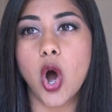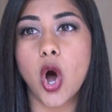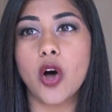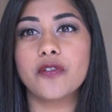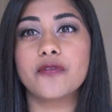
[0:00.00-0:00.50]

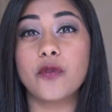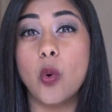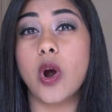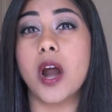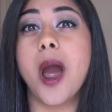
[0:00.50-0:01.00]
all
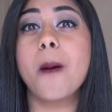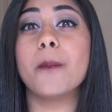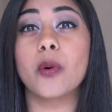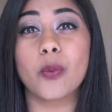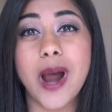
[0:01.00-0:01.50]
four
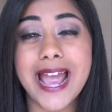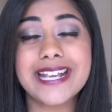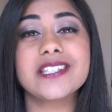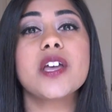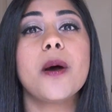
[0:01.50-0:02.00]

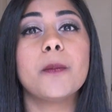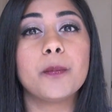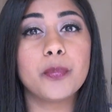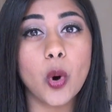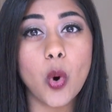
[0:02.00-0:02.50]
bright,
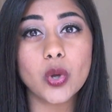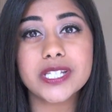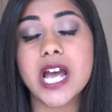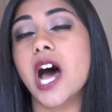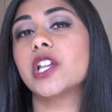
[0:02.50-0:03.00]

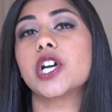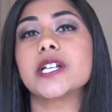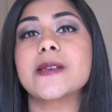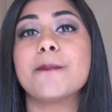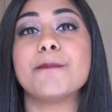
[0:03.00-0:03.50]
bold
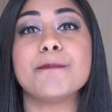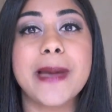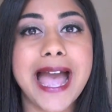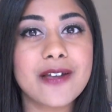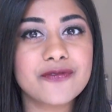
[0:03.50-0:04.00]
colors,
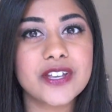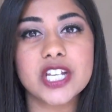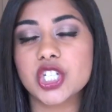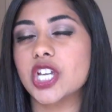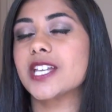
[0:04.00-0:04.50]
matte
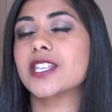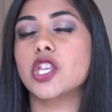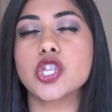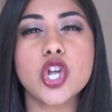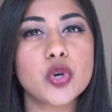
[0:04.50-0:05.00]
finishes,
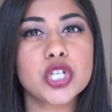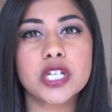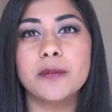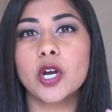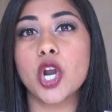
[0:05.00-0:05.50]
no
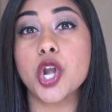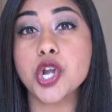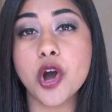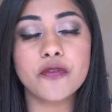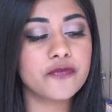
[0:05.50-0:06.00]
shimmer,
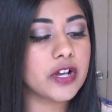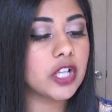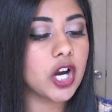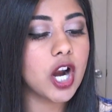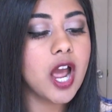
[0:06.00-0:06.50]
no
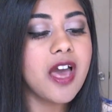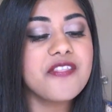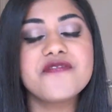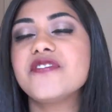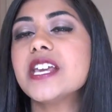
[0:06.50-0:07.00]
filler.
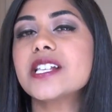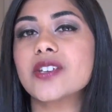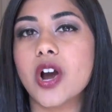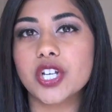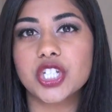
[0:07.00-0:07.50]

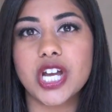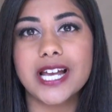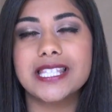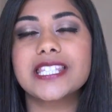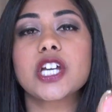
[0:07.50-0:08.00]
These are
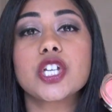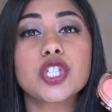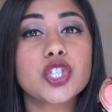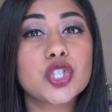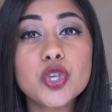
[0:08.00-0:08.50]
just
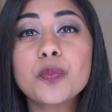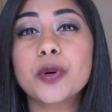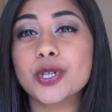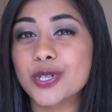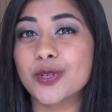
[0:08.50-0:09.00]

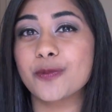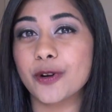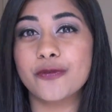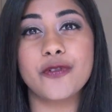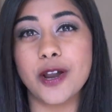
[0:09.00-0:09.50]
super,
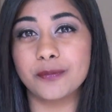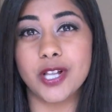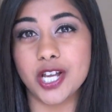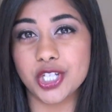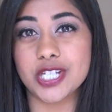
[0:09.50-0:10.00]
super fun
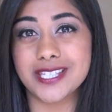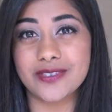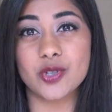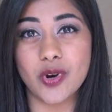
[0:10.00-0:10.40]
blushes in the